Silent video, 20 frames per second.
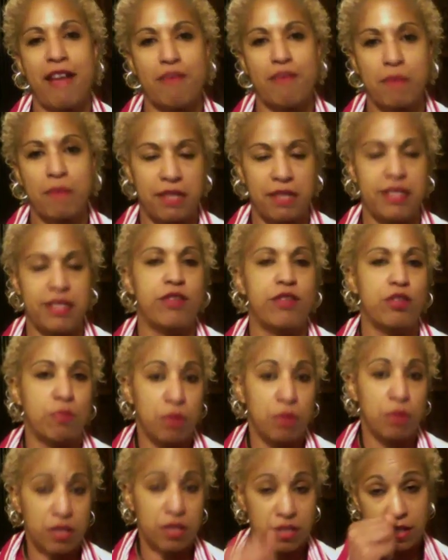been in debtor's
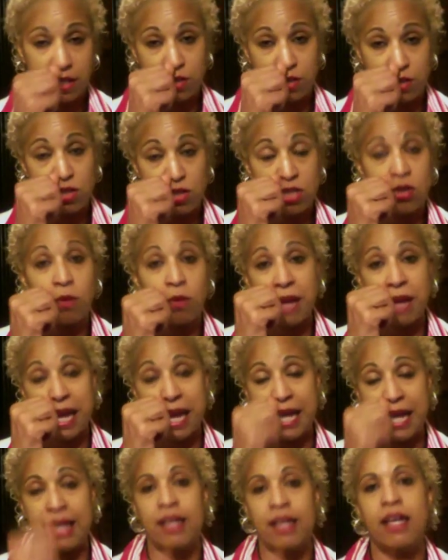prison and you're still
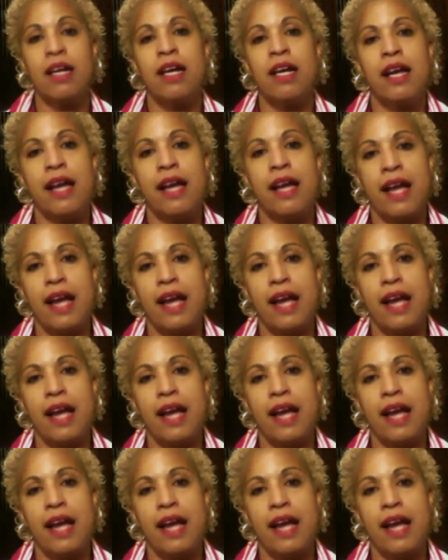paying, and